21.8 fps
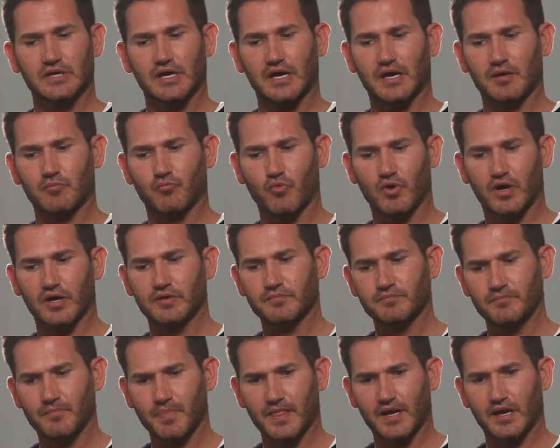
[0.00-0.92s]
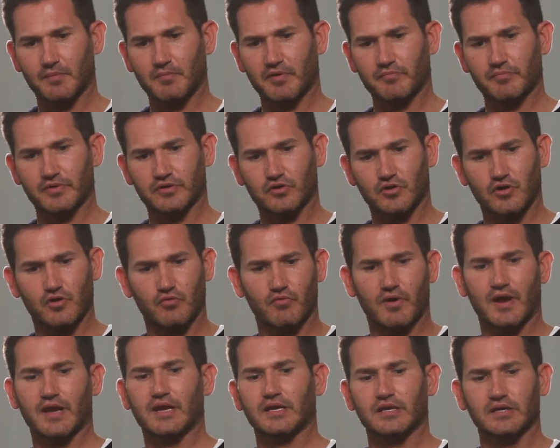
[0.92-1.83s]
Um, one, um, I've been
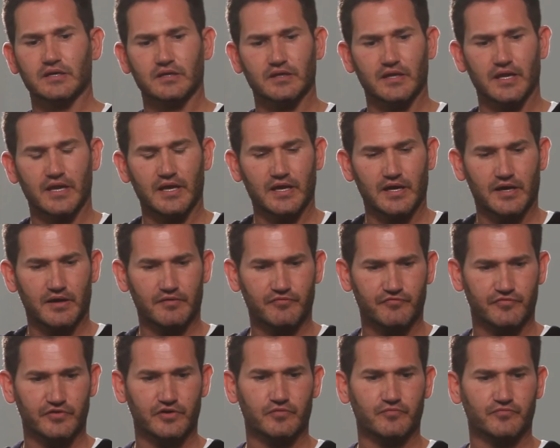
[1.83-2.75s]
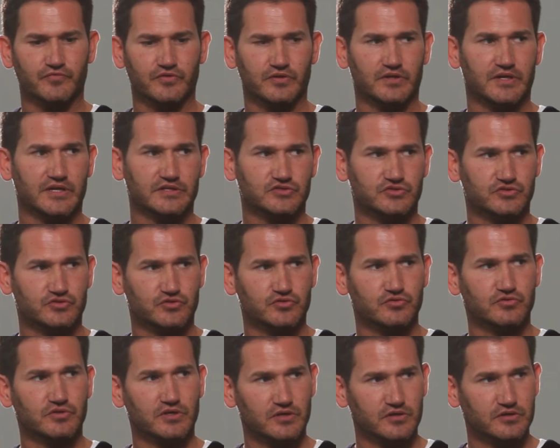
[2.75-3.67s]
co-writing a uh, film for the last
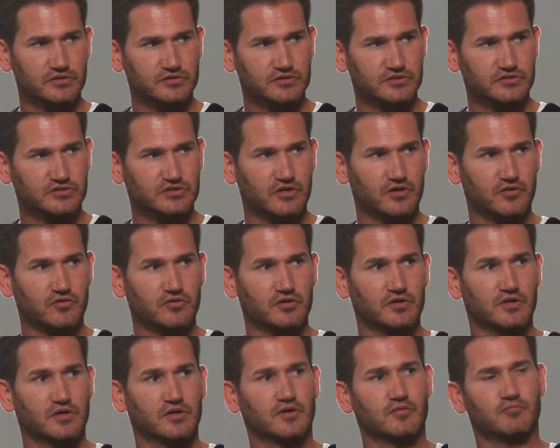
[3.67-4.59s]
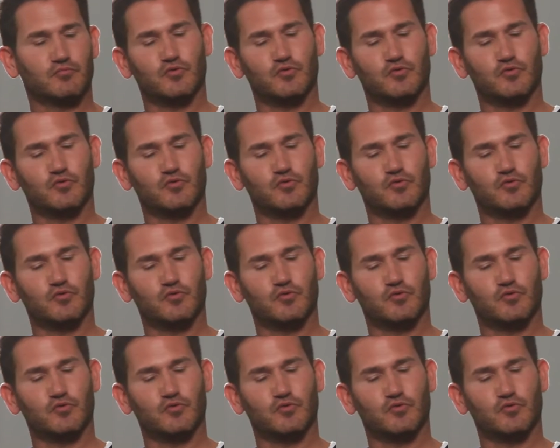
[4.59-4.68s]
two years, and so cool.